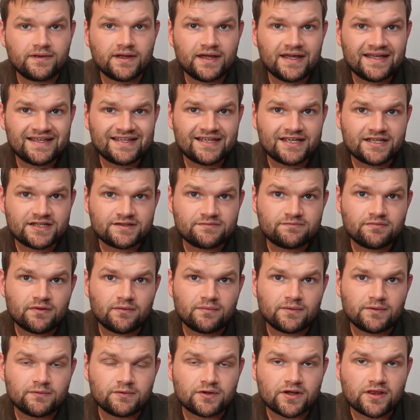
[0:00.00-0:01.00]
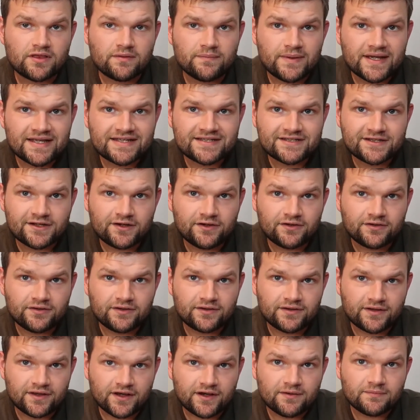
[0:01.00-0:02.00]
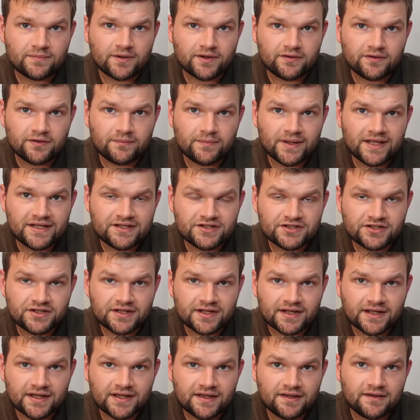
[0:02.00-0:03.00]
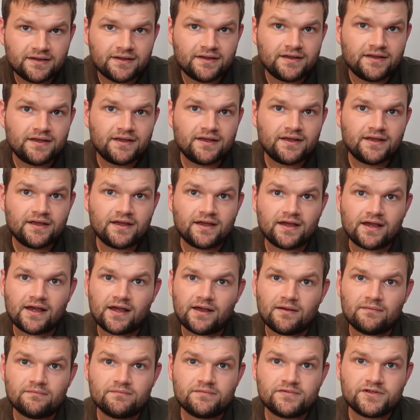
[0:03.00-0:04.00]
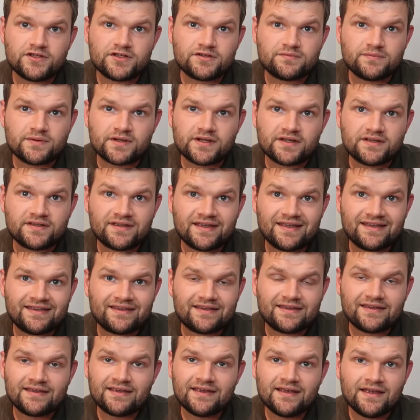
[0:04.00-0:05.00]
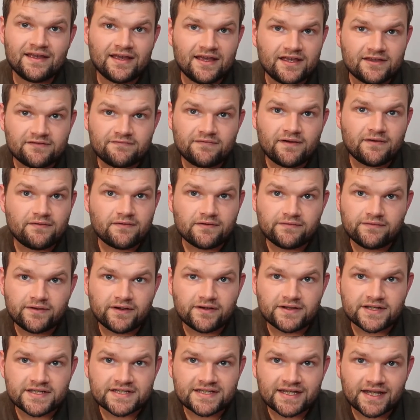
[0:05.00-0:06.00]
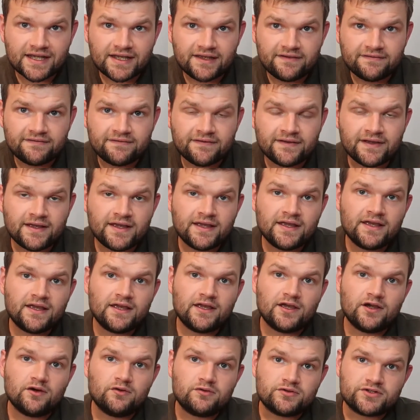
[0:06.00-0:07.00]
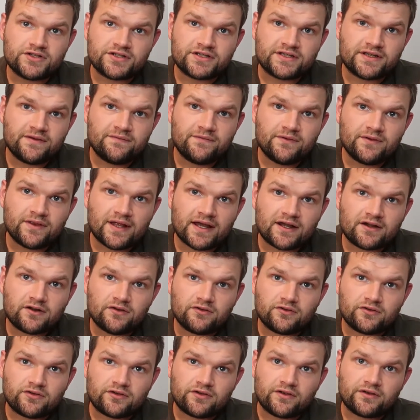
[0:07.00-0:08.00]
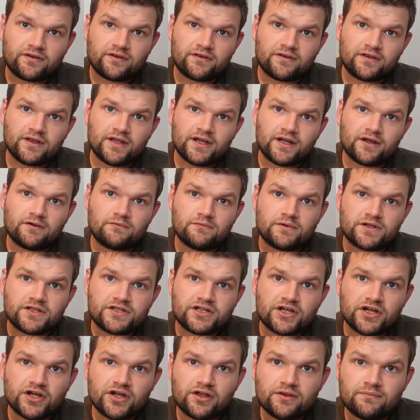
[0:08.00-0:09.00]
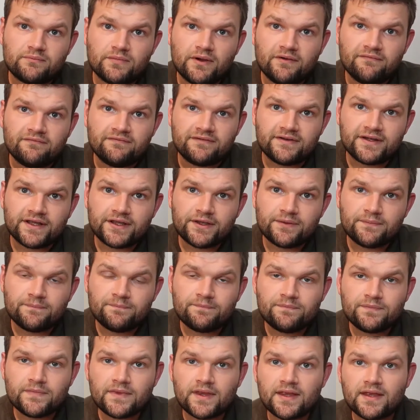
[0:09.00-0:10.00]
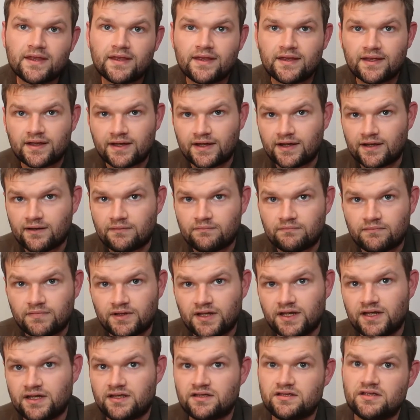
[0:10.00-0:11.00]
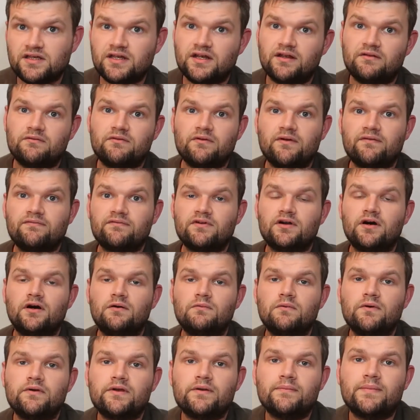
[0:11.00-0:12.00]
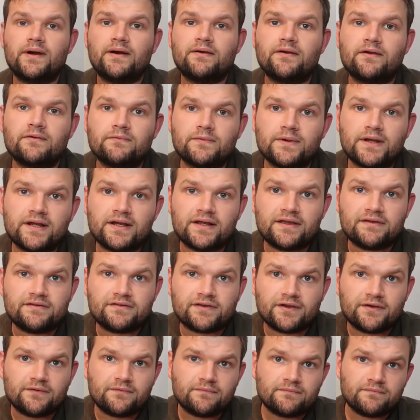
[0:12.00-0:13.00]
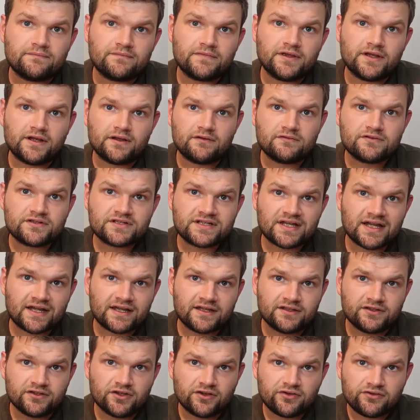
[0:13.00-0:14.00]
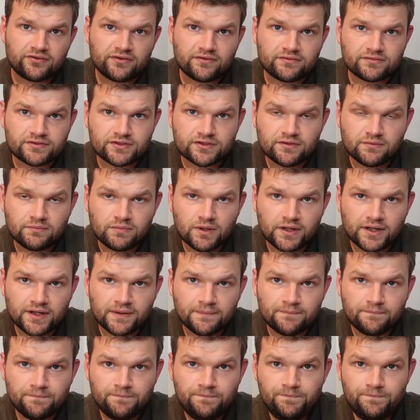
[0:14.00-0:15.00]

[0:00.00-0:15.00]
It's probably one of the best that I'm going to mention here, just because it's very, very safe. It will just give you that constant return monthly, and you haven't got to worry about it really. So Stag Industrial is a good one.